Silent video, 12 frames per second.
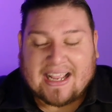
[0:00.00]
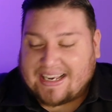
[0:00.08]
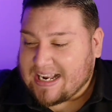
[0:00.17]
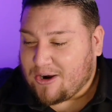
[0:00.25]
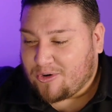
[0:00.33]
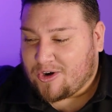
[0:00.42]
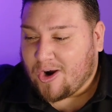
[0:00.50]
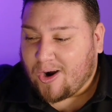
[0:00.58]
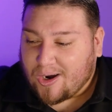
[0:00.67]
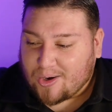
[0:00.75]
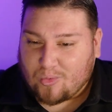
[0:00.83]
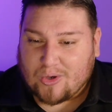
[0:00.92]
Now,
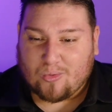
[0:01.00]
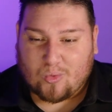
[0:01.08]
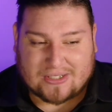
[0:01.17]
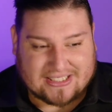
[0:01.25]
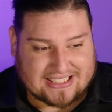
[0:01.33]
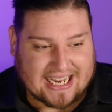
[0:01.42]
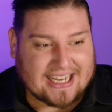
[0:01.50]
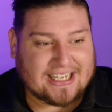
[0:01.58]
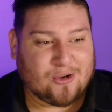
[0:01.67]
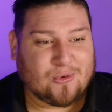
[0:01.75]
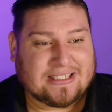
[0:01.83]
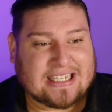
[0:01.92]
God will
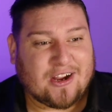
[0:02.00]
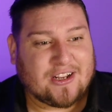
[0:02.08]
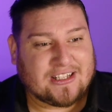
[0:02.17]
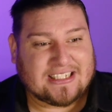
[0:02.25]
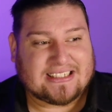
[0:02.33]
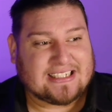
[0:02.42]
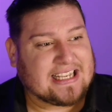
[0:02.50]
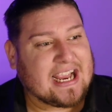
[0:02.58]
send you and tell you these things.